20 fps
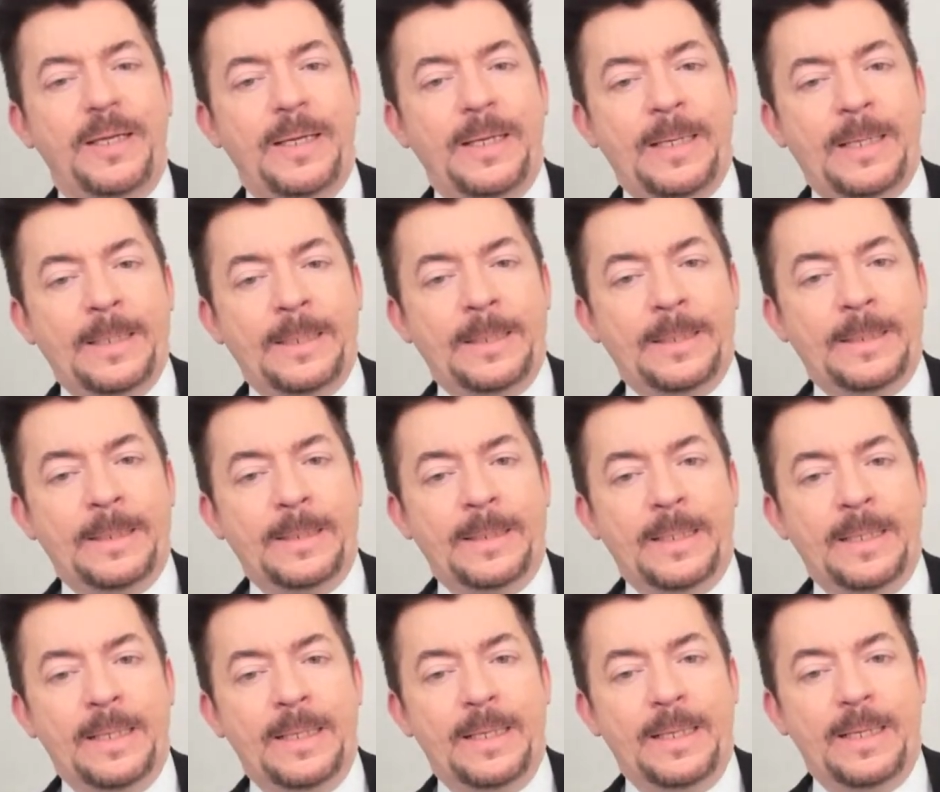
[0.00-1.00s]

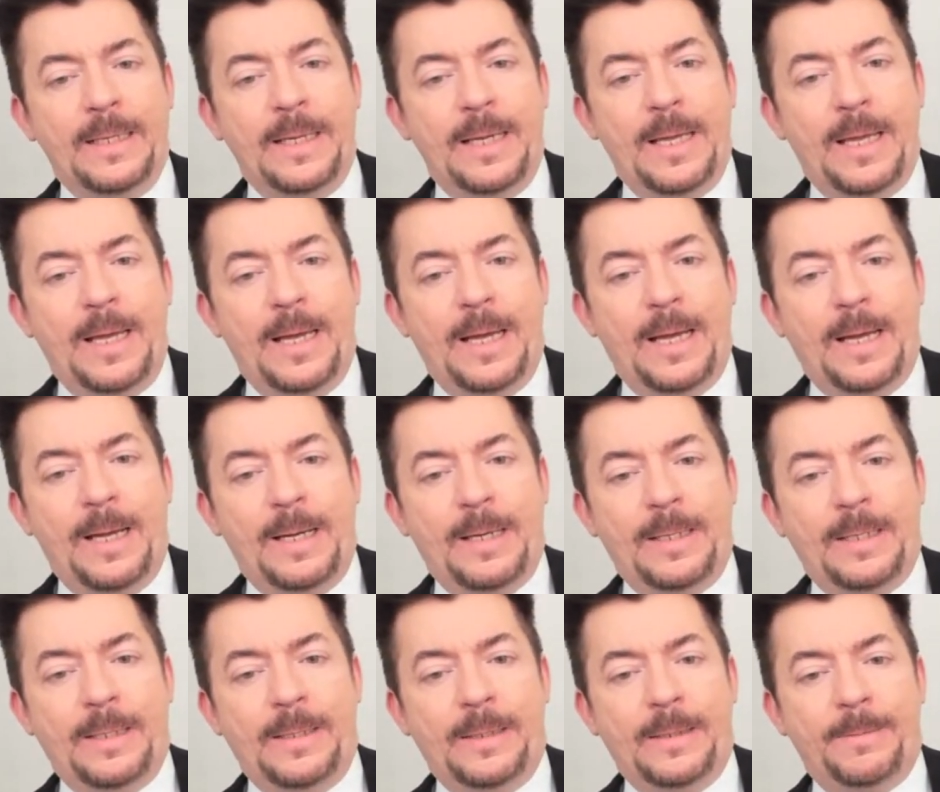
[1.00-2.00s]
And
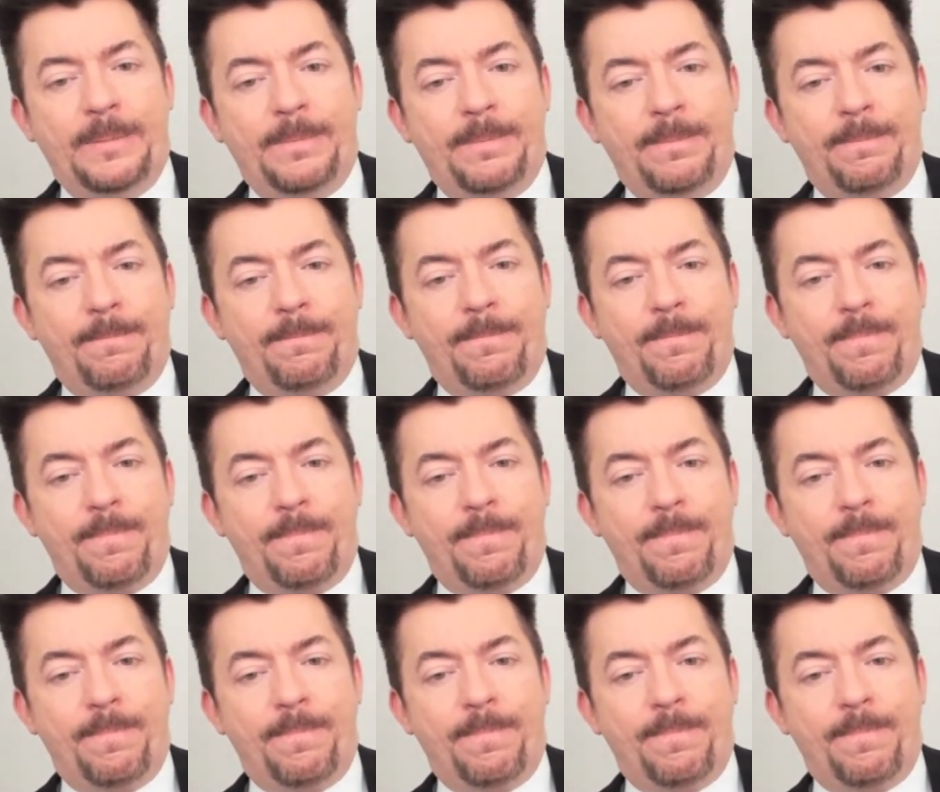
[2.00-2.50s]
the